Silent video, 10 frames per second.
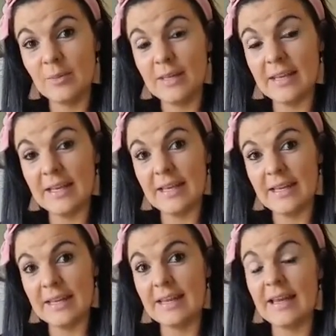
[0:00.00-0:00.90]
we can
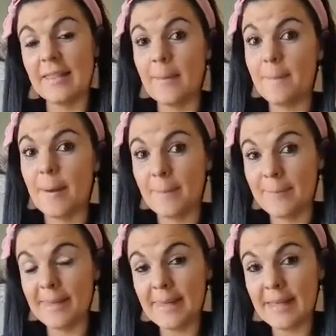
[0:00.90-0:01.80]
get another
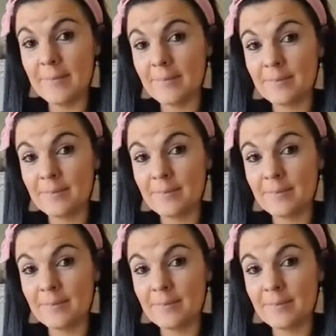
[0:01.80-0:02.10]
puppy.